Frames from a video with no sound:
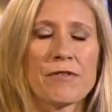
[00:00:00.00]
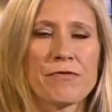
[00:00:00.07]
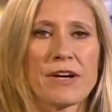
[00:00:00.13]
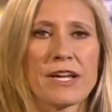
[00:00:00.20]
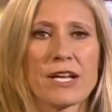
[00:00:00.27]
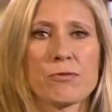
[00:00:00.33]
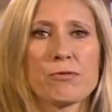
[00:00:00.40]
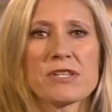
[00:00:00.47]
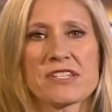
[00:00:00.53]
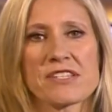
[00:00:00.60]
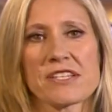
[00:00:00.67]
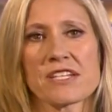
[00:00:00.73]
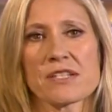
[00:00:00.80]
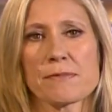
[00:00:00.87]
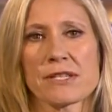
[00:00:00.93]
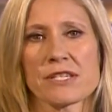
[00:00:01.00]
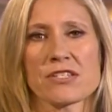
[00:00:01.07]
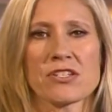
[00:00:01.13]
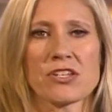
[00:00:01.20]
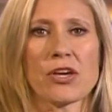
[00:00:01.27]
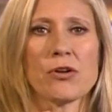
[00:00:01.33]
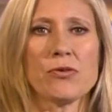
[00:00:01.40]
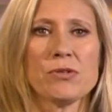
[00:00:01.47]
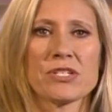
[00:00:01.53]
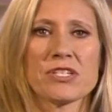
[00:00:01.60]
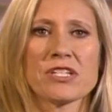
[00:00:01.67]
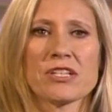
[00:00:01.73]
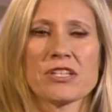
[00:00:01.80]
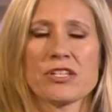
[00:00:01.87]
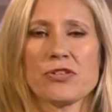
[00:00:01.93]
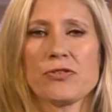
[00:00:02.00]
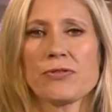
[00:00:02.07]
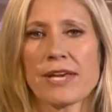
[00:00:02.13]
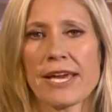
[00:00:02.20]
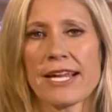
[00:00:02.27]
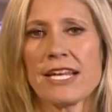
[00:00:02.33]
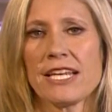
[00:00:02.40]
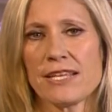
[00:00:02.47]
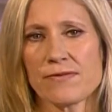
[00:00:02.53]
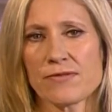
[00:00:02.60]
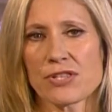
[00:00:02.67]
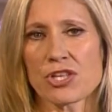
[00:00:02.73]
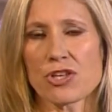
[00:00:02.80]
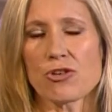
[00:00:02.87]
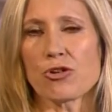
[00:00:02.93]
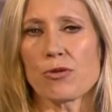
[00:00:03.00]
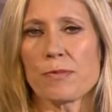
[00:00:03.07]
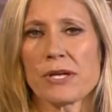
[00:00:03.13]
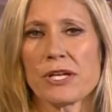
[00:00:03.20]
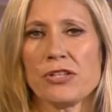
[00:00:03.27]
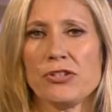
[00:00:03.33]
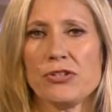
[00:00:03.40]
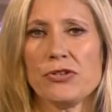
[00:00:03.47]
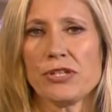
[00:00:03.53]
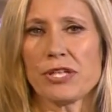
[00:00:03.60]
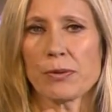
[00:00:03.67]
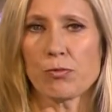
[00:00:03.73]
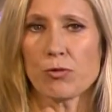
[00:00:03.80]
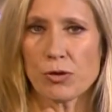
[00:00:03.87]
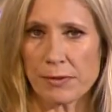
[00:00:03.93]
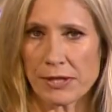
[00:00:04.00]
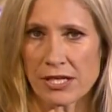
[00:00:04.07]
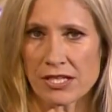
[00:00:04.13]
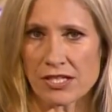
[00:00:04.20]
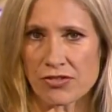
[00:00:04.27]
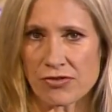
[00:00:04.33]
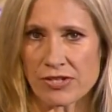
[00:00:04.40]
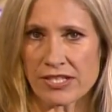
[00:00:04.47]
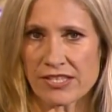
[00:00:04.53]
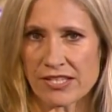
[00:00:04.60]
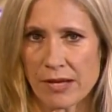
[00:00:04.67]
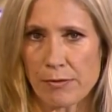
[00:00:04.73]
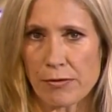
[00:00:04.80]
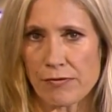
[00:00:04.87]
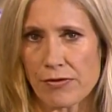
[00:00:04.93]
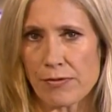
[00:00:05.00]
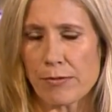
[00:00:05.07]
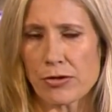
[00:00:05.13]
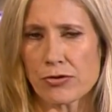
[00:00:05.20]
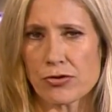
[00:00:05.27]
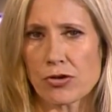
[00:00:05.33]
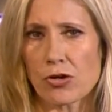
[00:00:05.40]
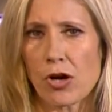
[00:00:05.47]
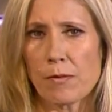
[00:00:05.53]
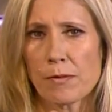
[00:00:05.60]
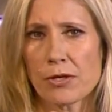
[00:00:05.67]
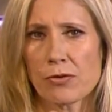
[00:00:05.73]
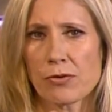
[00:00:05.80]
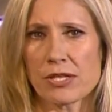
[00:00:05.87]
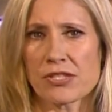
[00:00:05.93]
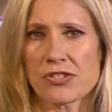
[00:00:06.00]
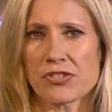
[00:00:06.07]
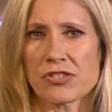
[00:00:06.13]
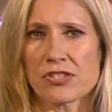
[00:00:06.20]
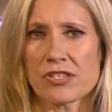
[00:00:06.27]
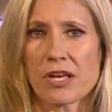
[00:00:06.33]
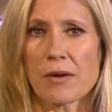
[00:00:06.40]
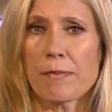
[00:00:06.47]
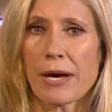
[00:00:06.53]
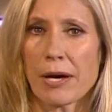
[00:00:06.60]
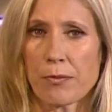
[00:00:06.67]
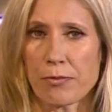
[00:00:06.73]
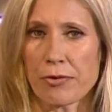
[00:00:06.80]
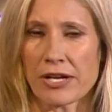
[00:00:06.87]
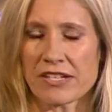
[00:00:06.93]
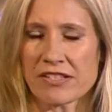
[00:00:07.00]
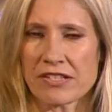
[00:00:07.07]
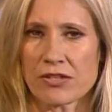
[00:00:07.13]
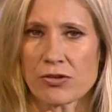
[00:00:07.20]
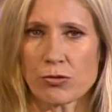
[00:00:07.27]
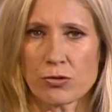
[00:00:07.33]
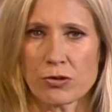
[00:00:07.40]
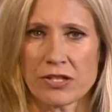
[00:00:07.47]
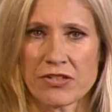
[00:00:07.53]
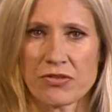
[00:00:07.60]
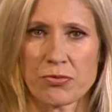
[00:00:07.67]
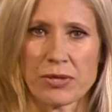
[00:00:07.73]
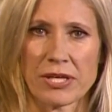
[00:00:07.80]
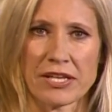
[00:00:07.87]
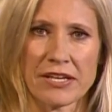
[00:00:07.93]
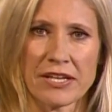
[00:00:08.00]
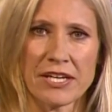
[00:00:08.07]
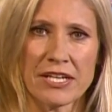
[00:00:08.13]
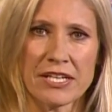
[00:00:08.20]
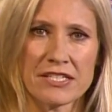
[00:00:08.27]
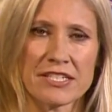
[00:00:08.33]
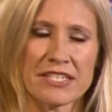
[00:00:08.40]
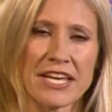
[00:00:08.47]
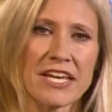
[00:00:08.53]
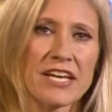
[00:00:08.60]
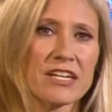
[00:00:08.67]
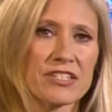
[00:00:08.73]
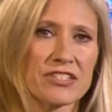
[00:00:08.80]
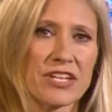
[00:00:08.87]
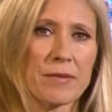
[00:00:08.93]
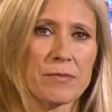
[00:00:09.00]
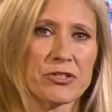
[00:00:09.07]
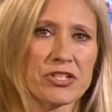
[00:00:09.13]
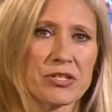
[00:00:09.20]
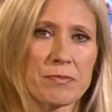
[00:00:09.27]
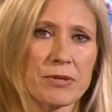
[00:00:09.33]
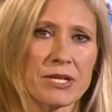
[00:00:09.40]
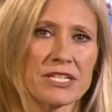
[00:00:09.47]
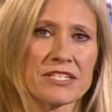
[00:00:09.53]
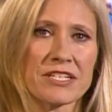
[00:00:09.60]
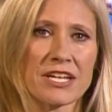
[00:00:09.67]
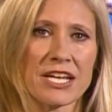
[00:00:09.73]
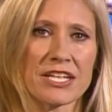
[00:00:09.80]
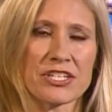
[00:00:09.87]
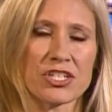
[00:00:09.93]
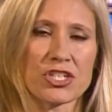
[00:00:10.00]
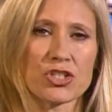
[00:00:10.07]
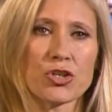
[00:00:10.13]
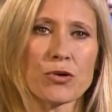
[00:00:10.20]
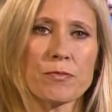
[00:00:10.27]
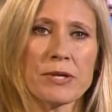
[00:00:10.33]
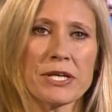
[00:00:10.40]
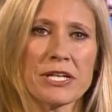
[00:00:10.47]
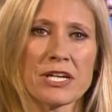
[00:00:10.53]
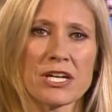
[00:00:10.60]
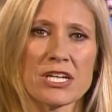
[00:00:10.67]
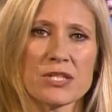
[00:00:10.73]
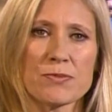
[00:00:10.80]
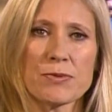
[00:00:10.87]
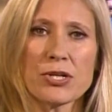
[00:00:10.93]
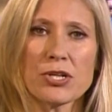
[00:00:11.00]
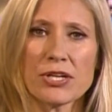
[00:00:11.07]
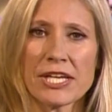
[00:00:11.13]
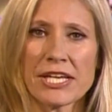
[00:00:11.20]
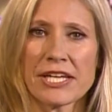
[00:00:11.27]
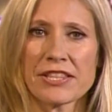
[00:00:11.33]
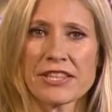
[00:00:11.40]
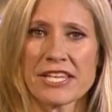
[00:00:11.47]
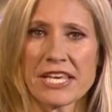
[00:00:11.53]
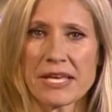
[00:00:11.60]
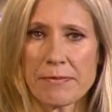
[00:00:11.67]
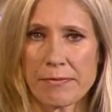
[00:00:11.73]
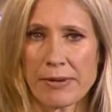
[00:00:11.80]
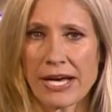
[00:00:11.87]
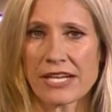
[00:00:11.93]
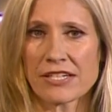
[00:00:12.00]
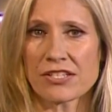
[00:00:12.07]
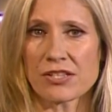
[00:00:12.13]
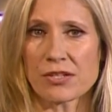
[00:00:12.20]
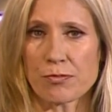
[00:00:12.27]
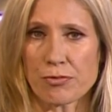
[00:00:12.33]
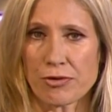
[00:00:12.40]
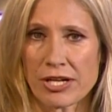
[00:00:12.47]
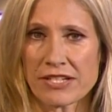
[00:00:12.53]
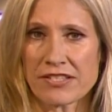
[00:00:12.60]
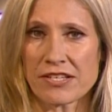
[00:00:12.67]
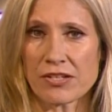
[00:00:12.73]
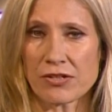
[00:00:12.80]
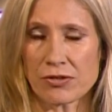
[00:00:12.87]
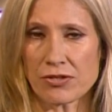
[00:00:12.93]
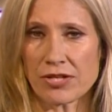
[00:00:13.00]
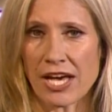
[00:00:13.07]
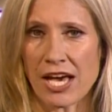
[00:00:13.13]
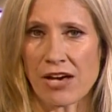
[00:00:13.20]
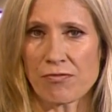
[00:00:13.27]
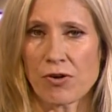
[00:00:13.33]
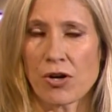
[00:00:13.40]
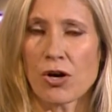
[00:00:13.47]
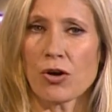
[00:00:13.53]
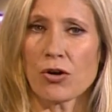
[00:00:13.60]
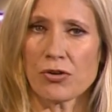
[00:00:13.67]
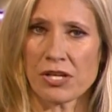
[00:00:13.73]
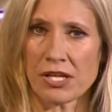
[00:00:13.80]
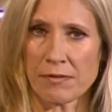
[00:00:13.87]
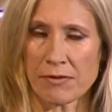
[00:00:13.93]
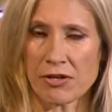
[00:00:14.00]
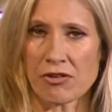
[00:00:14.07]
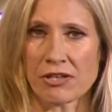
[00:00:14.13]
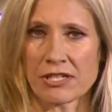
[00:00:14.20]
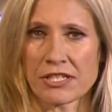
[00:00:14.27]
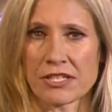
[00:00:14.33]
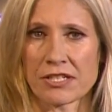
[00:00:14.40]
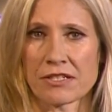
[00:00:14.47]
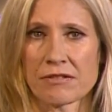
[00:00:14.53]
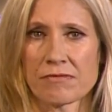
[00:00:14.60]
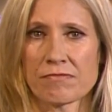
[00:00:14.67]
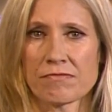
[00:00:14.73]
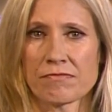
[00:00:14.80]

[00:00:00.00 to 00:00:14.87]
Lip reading: And finally, with 6 months to go until the UK leaves the European Union, we'll be answering some of the most common questions about Brexit all this week. Today, our deputy political editor, John Pienaar, has been looking at the impact that Brexit could have on immigration.